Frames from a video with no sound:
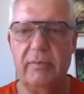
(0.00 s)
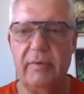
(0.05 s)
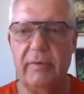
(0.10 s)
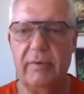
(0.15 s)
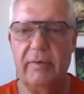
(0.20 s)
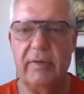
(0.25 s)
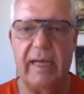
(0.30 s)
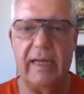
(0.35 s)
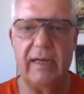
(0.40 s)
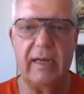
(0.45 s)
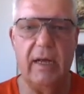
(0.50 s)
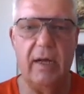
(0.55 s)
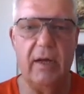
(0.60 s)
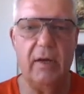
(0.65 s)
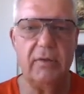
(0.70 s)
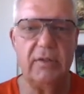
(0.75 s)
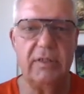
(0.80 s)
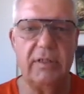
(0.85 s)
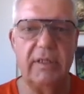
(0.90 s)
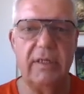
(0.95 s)
cut
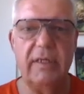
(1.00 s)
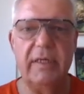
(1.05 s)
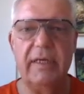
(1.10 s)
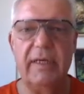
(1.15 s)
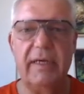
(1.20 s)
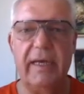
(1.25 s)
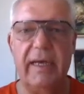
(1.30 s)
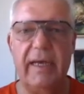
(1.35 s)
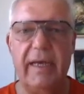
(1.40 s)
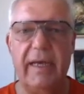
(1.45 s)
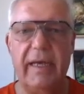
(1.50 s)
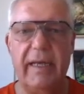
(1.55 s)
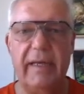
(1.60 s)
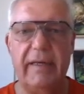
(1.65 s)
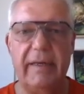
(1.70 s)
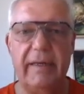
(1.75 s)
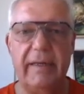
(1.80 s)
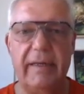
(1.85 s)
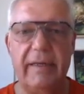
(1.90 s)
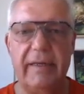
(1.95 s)
out,
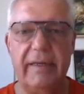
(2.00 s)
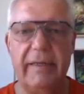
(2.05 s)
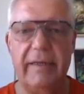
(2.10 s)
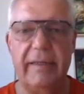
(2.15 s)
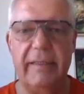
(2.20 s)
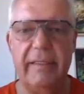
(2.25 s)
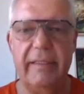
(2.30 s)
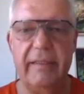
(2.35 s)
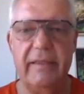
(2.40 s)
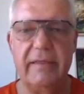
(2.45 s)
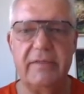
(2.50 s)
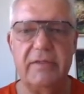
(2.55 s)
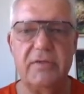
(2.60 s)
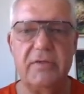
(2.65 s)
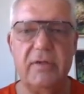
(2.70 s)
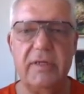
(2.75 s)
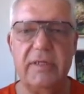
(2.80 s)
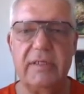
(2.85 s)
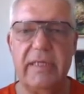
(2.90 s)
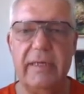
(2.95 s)
and this is
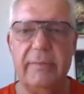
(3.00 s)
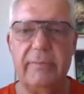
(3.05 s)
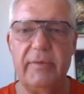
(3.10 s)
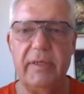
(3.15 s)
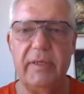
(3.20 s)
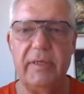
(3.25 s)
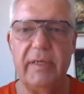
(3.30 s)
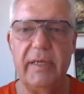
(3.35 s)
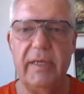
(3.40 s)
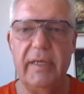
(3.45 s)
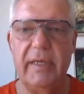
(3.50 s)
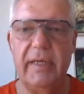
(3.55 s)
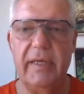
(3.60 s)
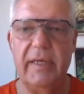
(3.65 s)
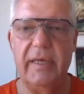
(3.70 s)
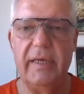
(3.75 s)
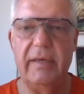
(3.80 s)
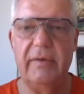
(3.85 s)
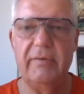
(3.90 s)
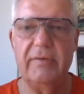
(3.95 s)
not accepted.
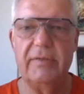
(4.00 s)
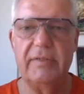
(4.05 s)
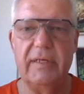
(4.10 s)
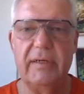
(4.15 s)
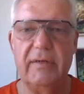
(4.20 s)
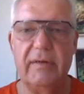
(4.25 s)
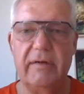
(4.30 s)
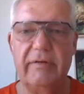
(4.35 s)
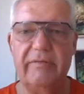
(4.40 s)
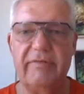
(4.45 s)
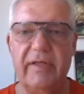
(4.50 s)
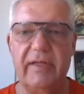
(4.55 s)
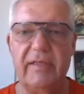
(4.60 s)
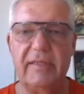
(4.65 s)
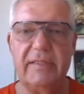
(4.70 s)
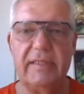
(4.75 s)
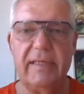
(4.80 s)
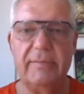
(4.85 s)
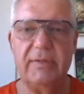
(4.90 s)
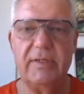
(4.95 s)
Here you see a lot of
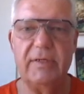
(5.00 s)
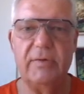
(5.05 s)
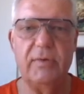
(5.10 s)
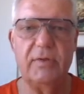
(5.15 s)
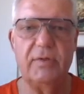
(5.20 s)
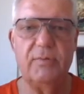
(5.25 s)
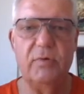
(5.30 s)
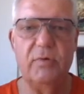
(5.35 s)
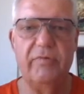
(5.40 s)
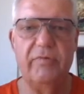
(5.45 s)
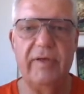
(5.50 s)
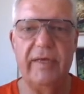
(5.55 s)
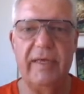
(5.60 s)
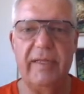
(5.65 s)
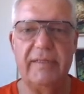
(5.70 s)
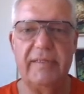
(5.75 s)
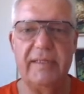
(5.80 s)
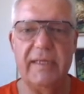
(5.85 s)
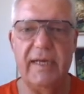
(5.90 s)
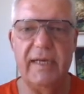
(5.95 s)
dents, something was moving
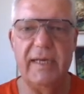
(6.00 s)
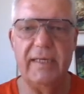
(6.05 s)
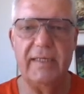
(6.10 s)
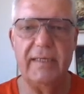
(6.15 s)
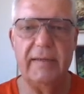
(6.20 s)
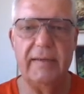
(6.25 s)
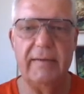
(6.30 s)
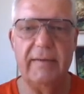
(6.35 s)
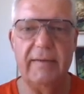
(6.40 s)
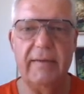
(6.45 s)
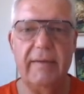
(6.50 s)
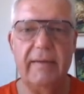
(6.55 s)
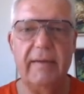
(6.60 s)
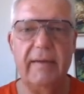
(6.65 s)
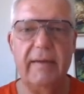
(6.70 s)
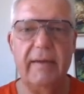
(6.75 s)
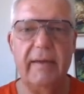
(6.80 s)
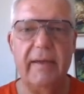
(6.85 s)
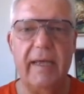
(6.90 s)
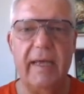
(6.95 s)
inside
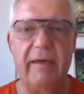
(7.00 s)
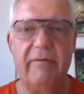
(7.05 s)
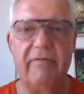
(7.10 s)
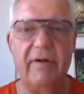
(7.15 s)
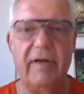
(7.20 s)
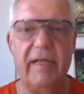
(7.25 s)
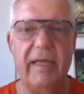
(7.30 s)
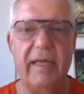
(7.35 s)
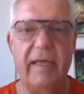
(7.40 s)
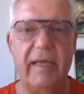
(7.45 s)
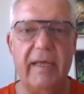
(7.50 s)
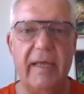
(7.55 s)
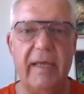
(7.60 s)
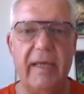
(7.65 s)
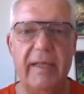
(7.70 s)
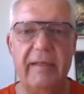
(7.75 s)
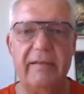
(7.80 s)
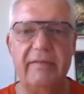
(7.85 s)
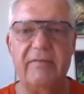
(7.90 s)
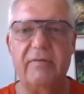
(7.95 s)
heavily
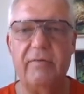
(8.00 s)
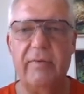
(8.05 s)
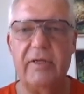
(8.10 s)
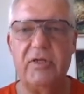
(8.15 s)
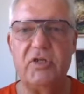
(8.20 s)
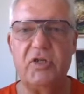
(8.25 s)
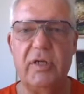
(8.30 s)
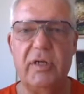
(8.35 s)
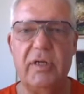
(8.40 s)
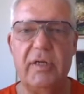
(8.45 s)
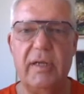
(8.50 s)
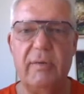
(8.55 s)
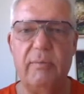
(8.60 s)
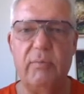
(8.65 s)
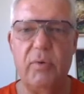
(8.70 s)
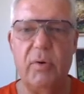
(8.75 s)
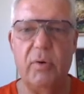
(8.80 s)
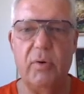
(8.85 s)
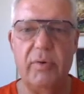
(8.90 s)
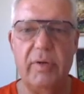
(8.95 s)
and scratched it and
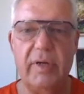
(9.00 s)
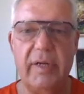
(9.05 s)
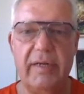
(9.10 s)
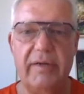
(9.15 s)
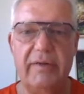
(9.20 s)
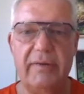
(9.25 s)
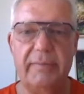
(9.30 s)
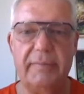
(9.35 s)
broken it.